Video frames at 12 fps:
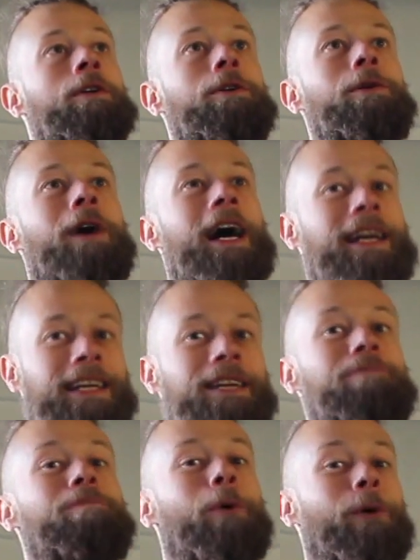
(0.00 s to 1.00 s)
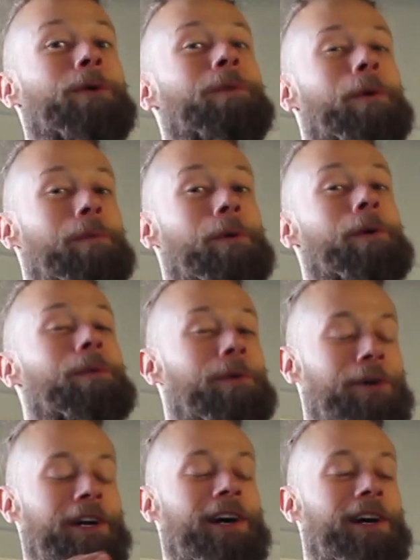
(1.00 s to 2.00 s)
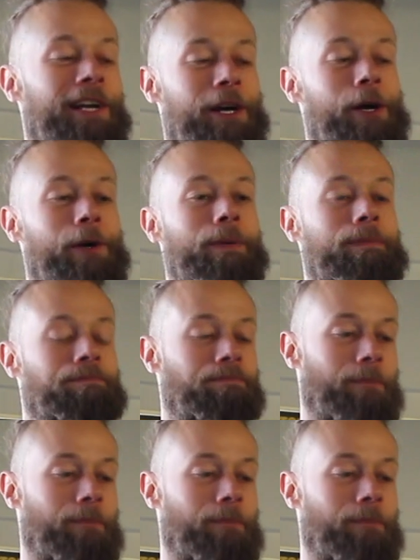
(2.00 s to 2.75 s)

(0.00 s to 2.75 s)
you're adding in more and more cardio